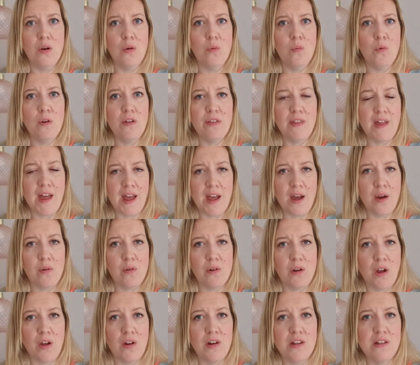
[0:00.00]
without
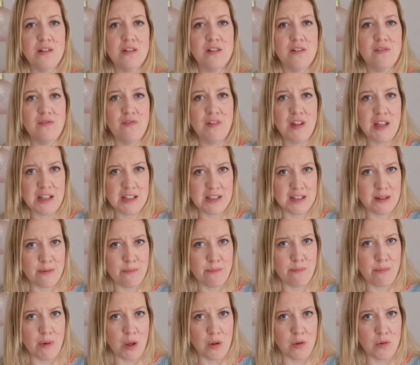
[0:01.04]
going into
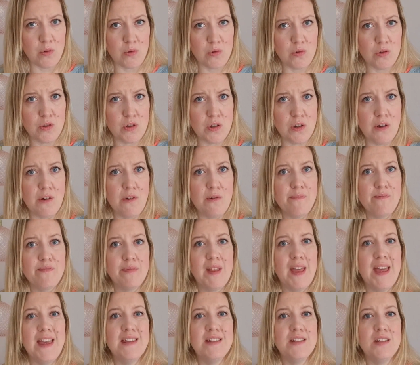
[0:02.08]
victim mode.
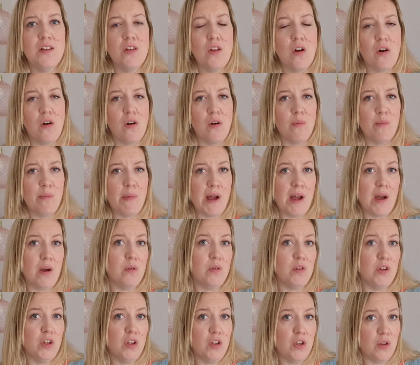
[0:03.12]
It's not about
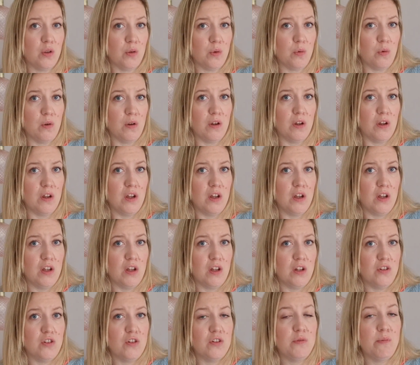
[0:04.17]
you.
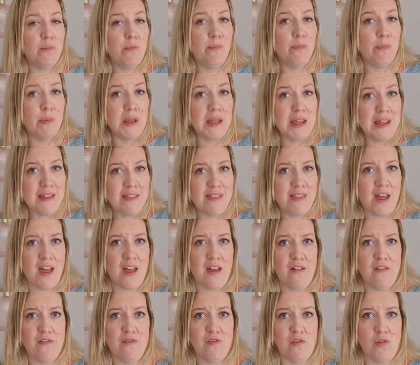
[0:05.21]
Just be
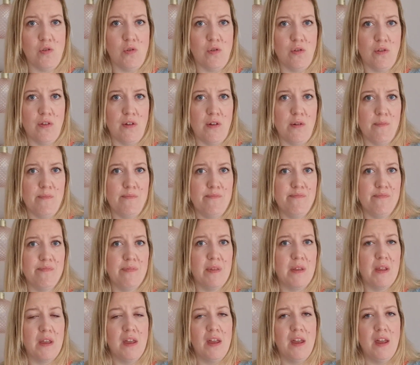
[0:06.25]
there for them,
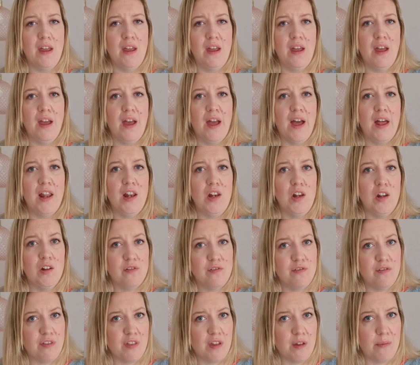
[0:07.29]
love
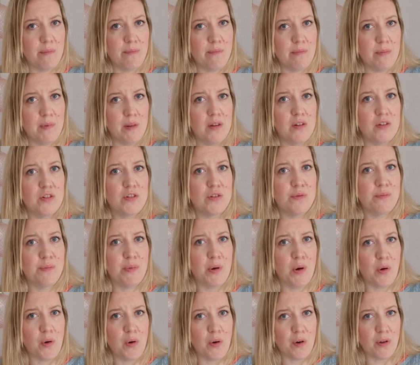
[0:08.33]
them,
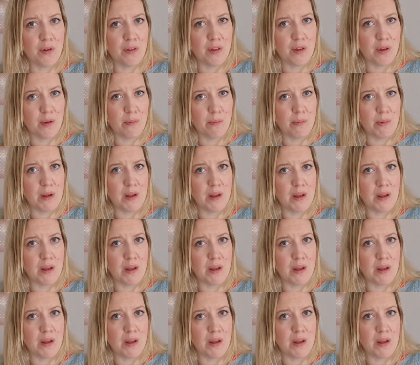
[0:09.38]
support them,